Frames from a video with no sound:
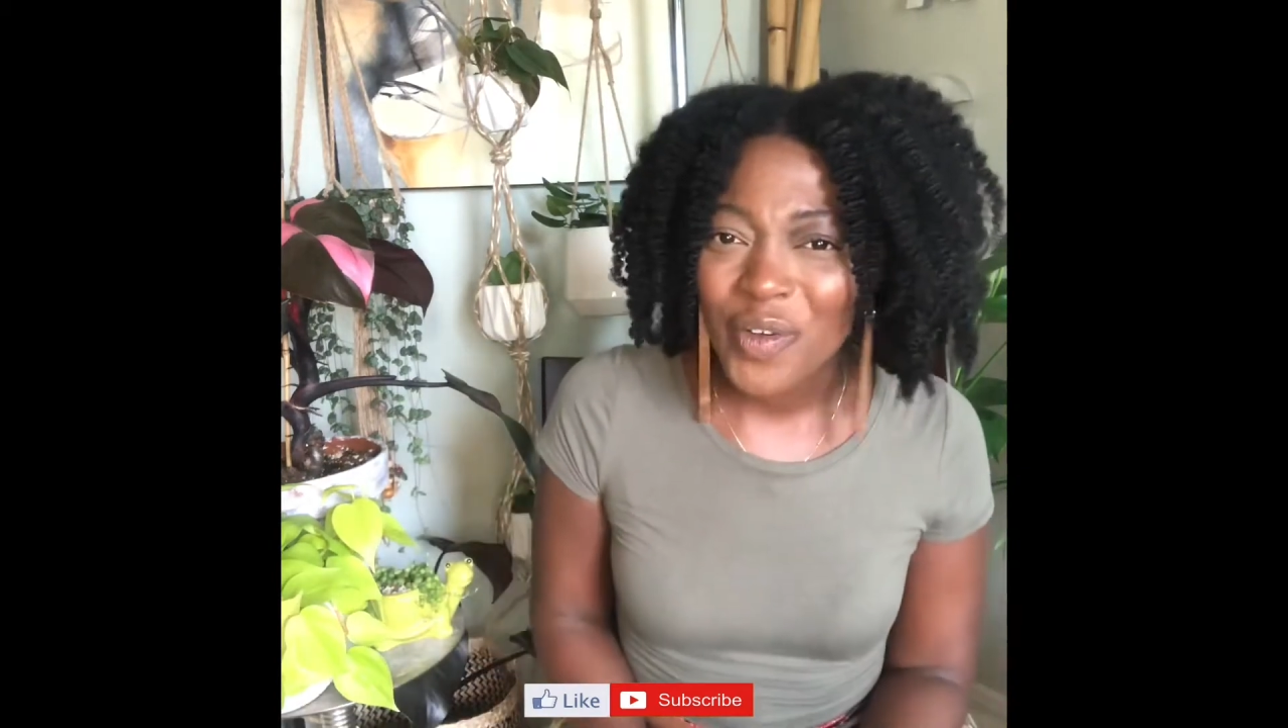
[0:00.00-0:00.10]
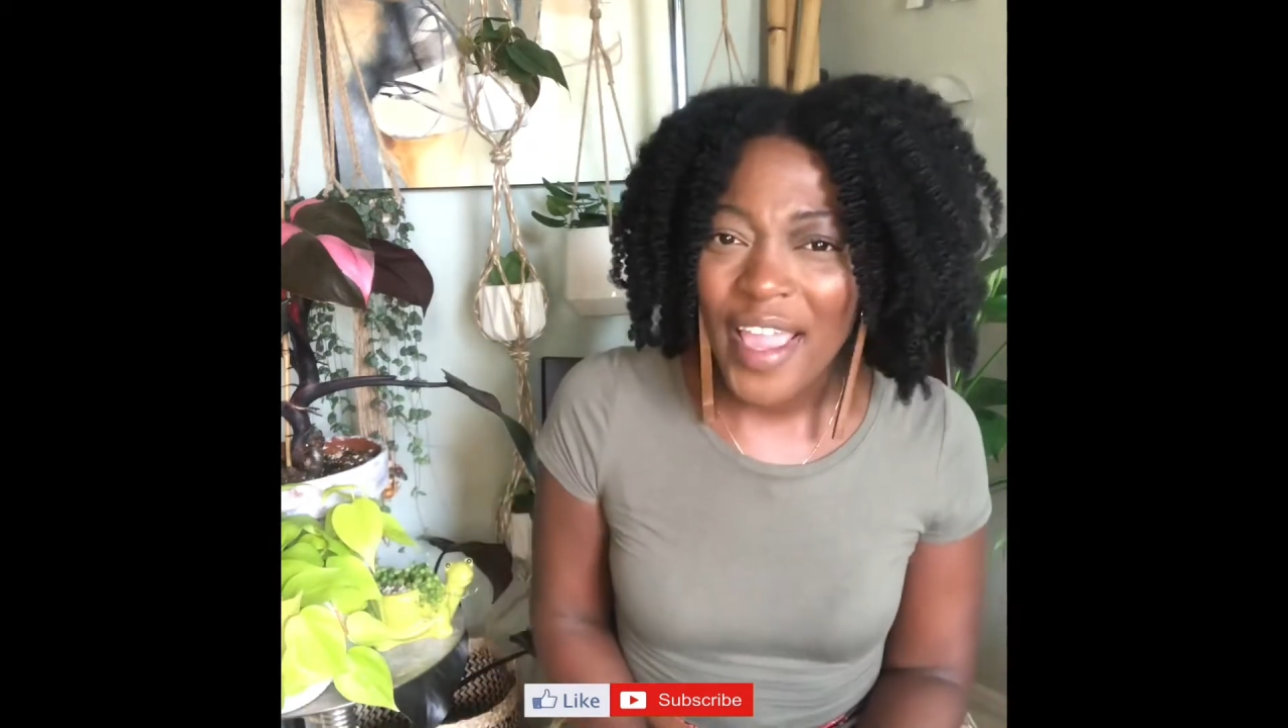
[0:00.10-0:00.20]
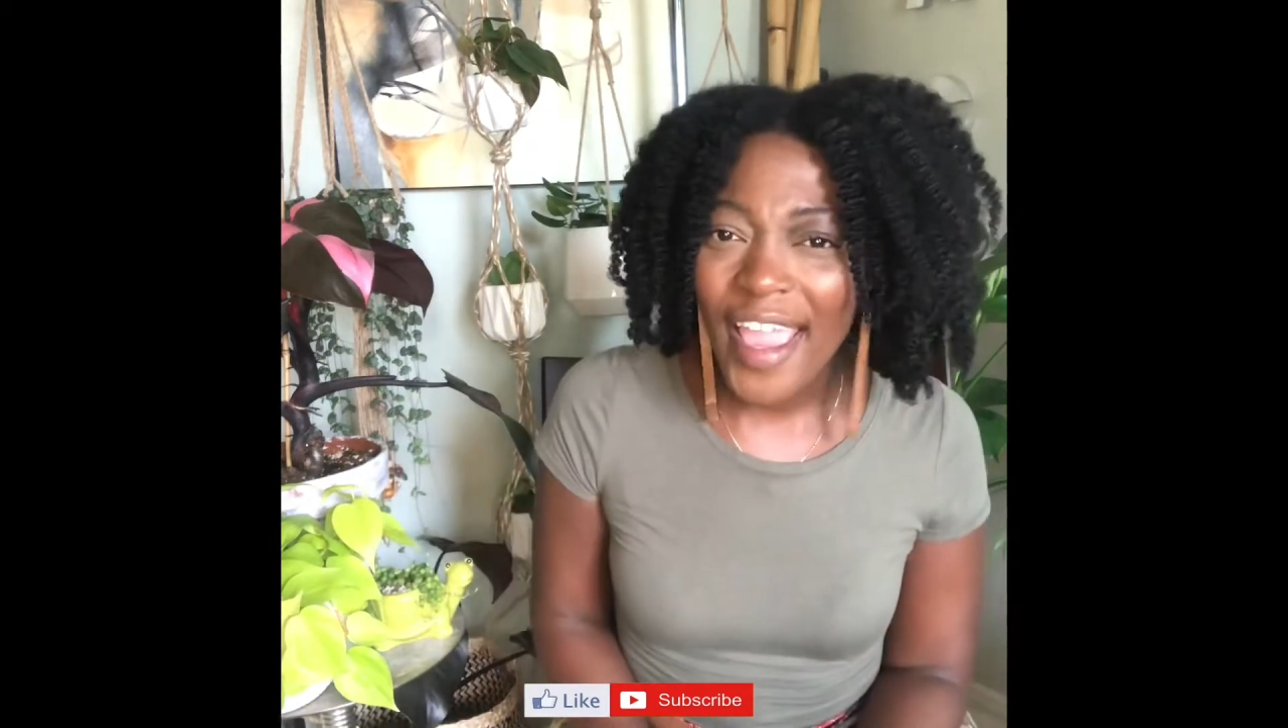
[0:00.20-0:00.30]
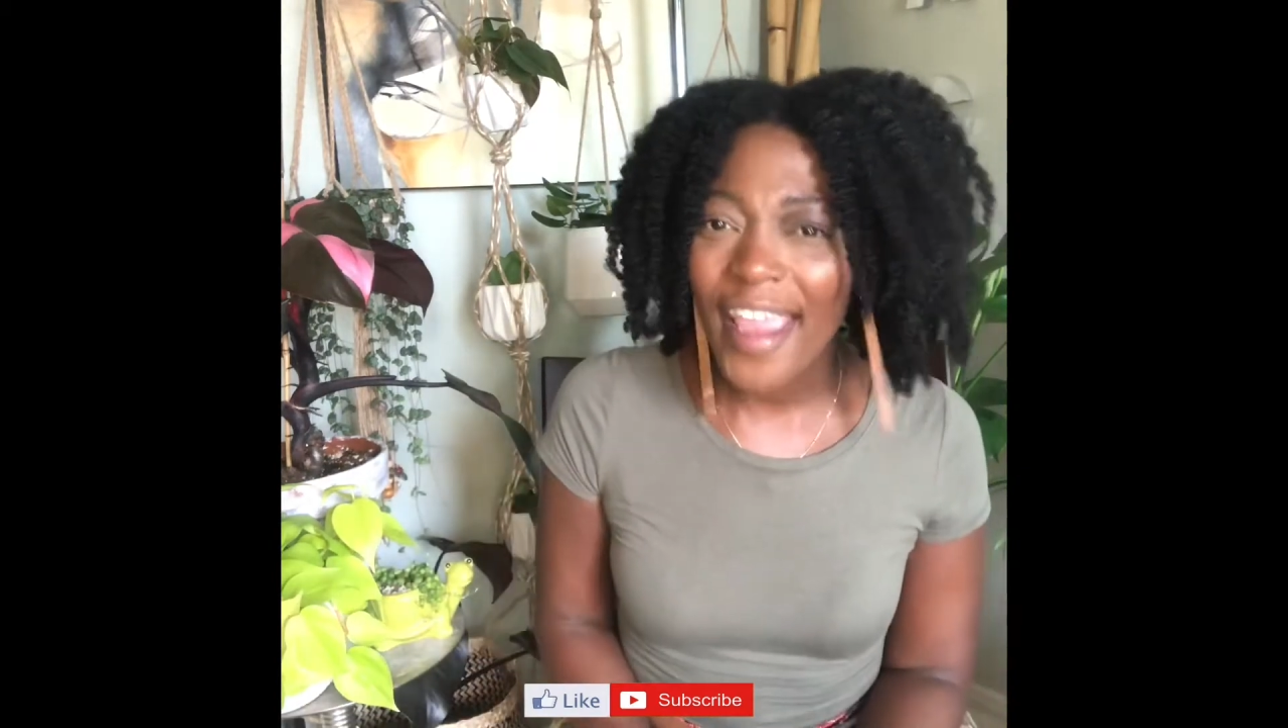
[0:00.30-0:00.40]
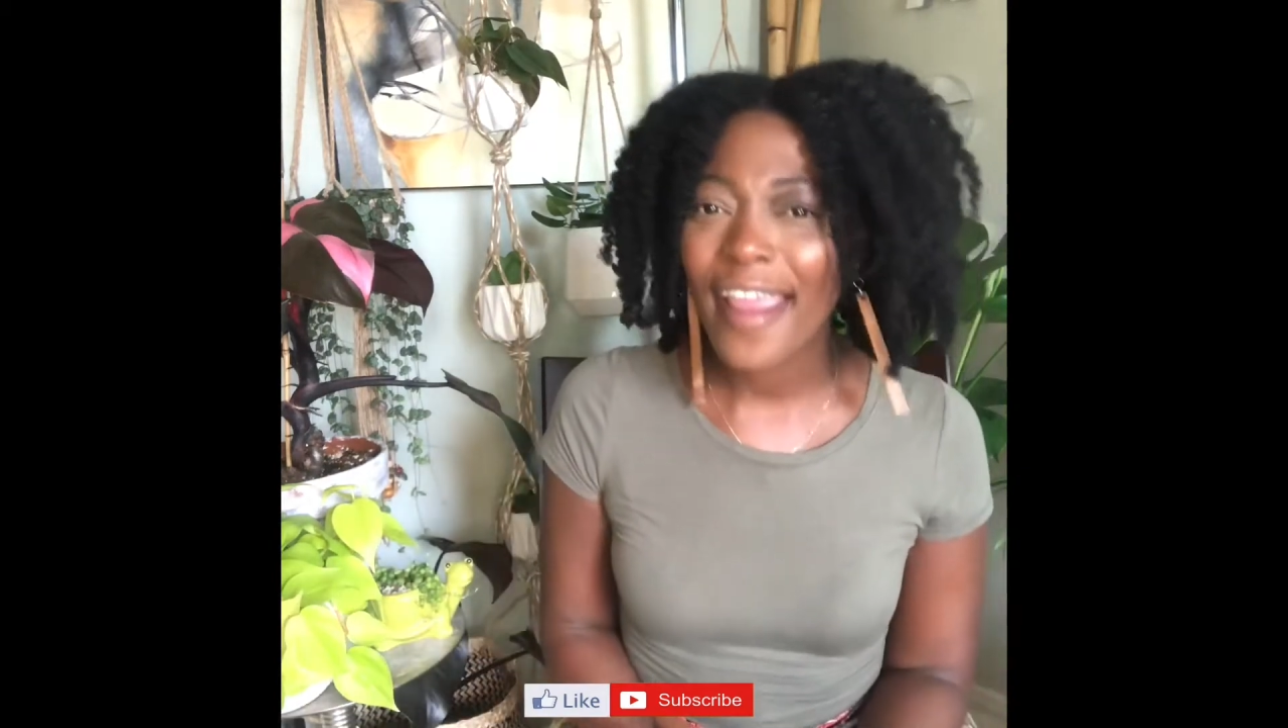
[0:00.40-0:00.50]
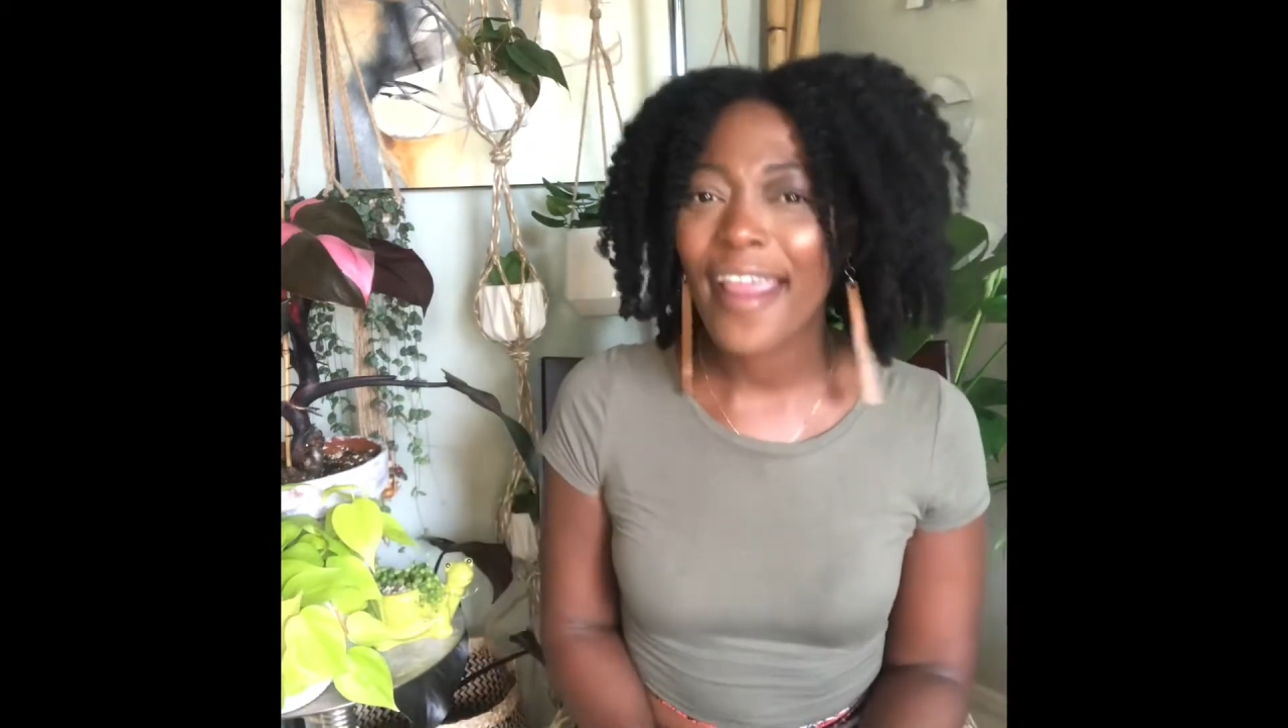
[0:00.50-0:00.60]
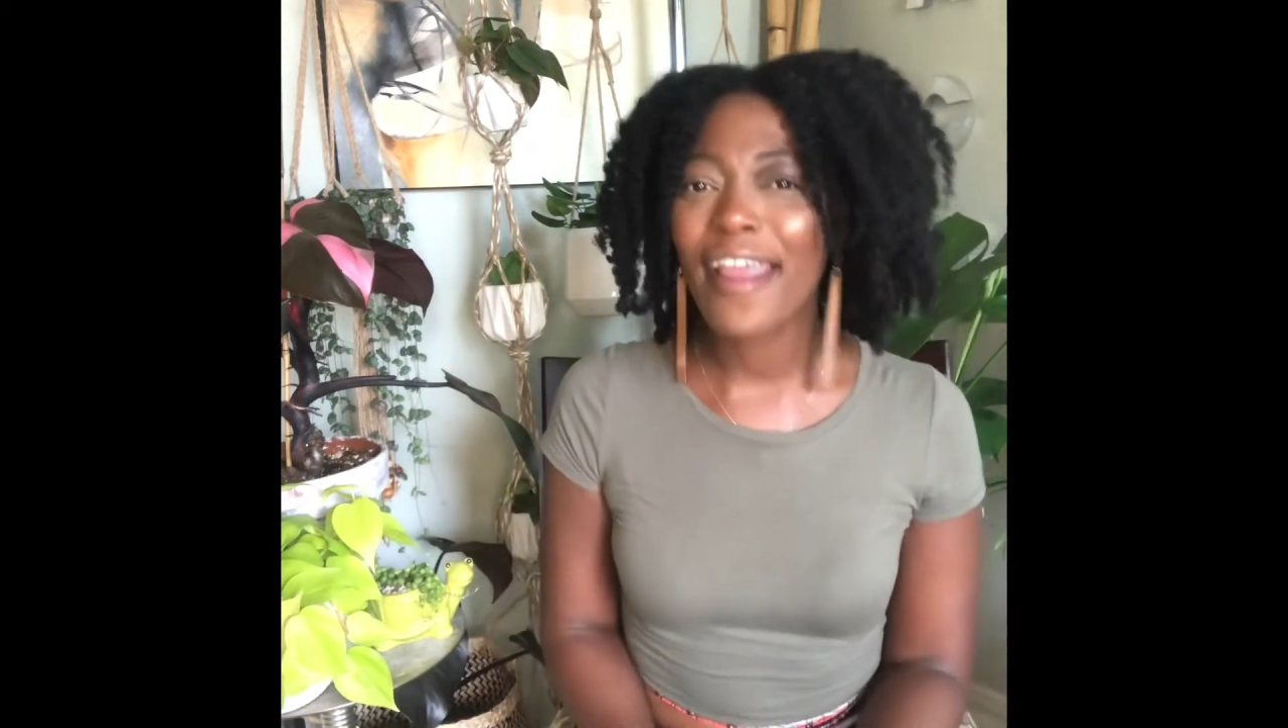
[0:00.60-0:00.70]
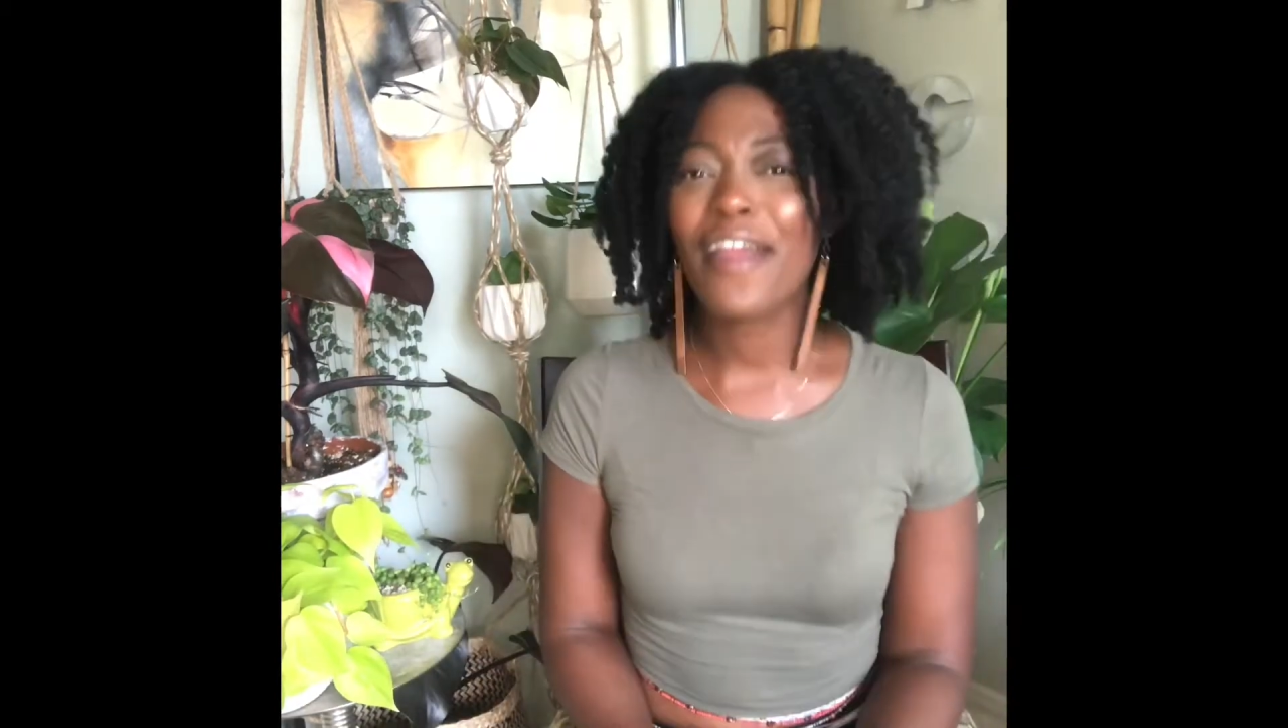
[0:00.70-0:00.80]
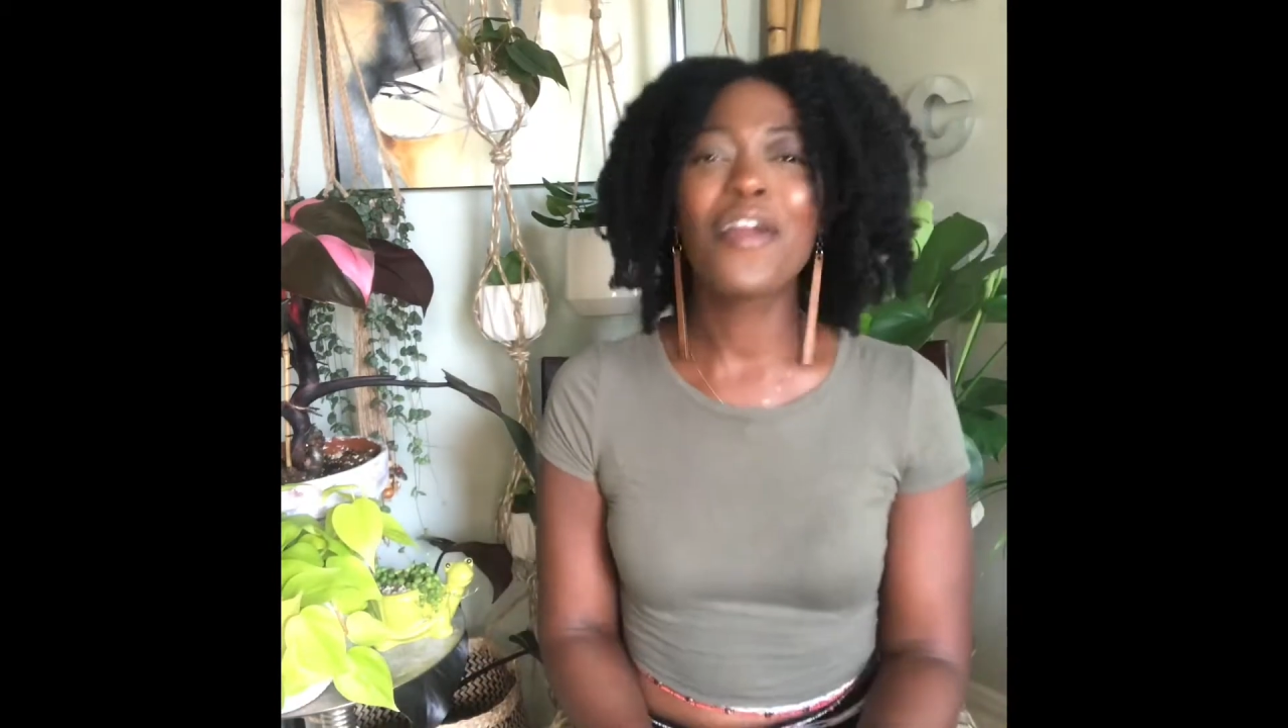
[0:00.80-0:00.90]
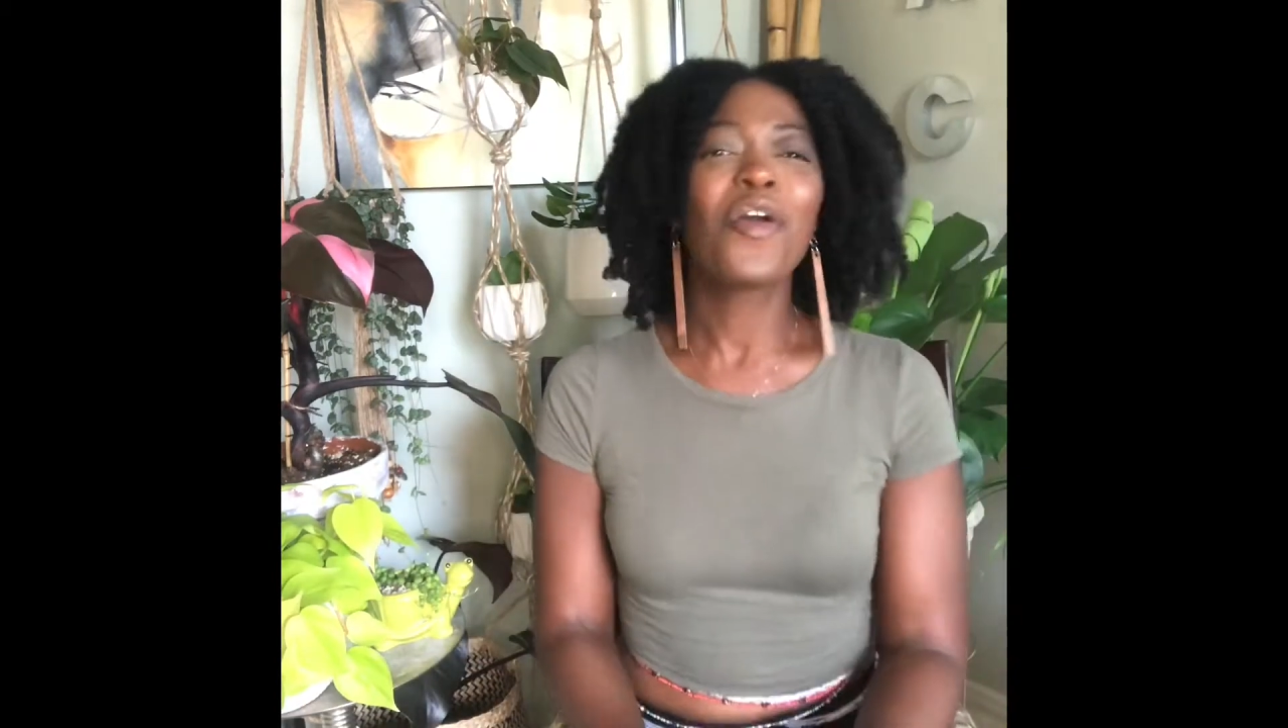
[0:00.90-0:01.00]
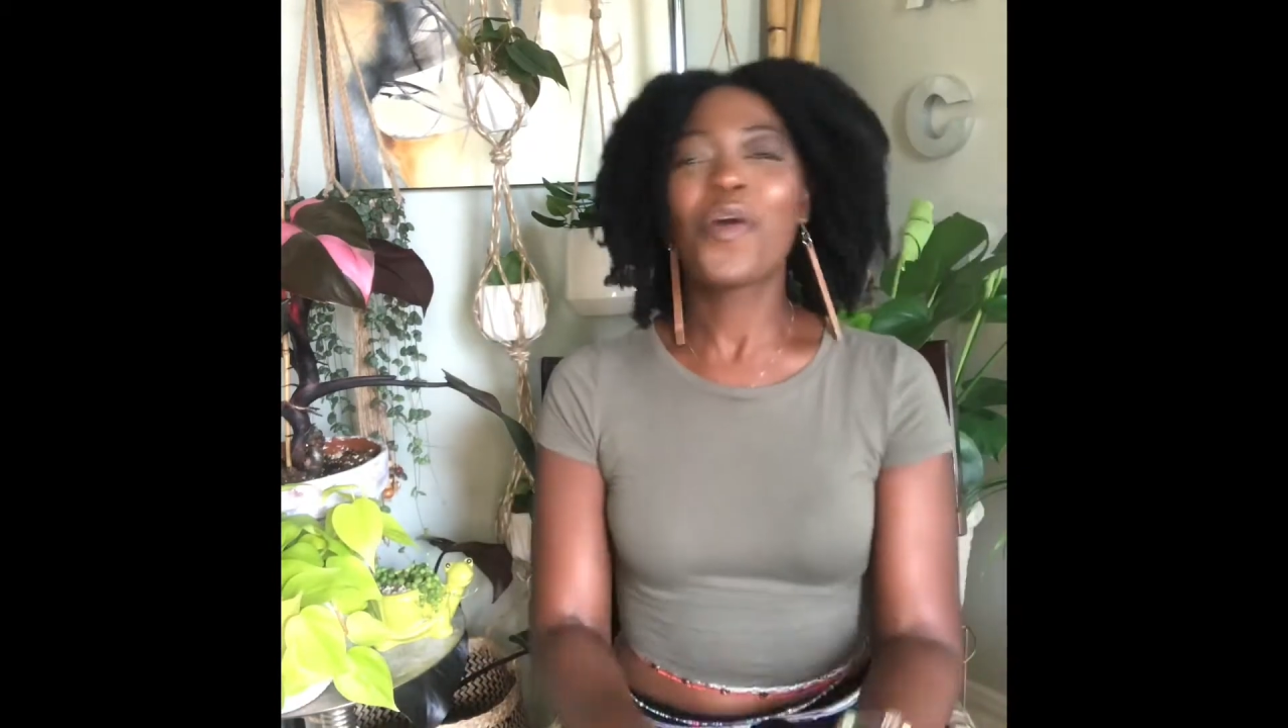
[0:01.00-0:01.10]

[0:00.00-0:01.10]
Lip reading: hair